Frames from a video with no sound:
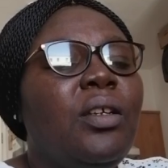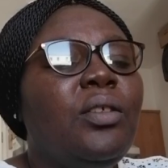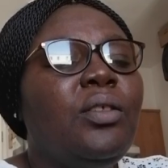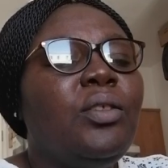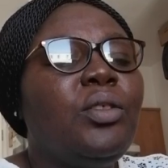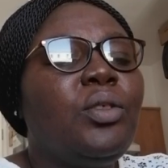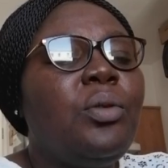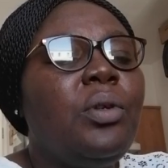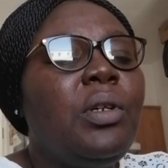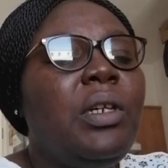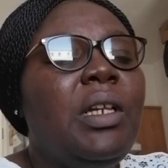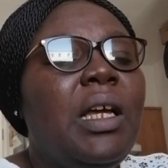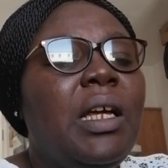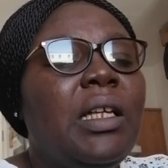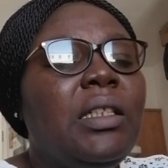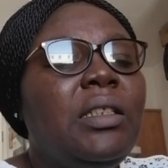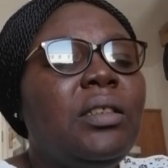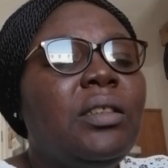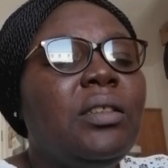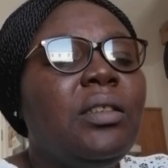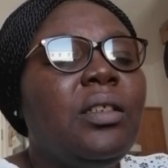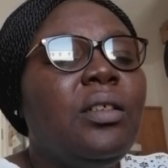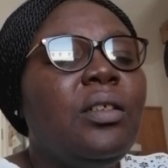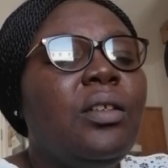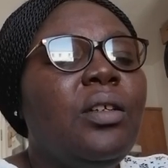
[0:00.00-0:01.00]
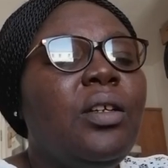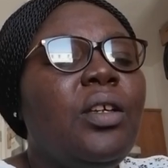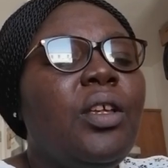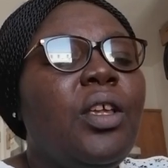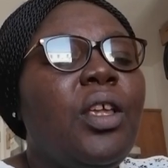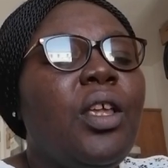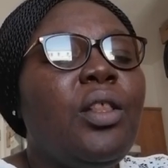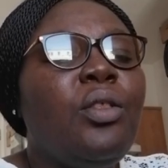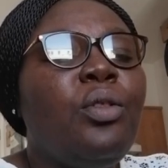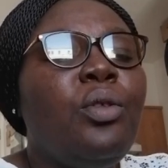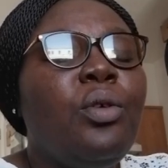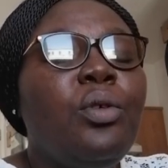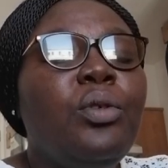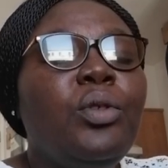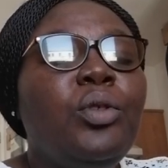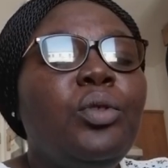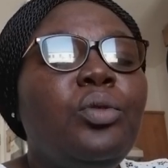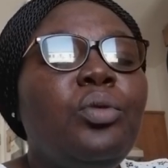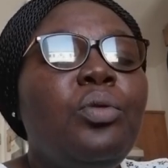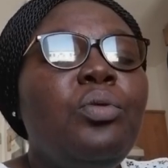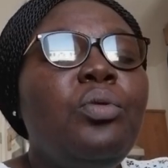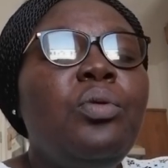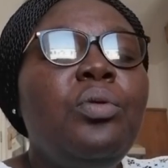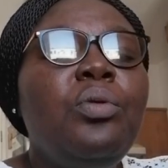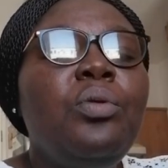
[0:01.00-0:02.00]
so that
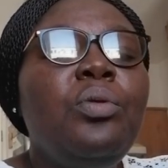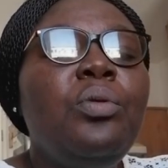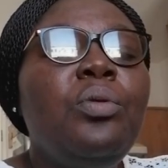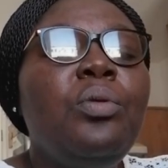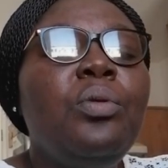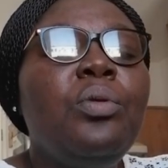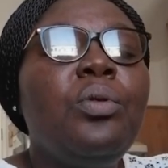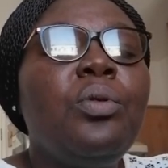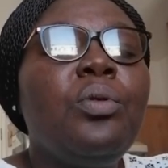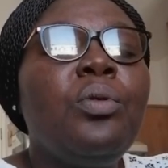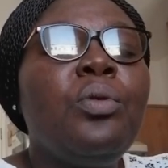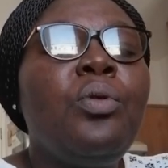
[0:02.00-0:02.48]
those who